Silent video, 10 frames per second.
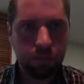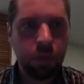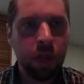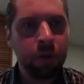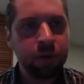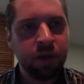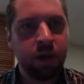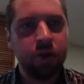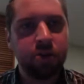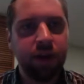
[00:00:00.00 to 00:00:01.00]
helps to
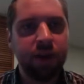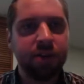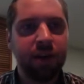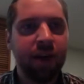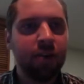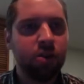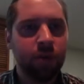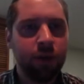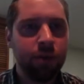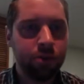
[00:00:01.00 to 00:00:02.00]
understand his ideology
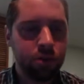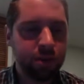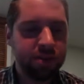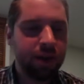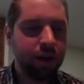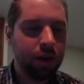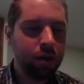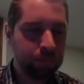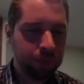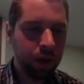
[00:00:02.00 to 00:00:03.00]
rather than just me telling you.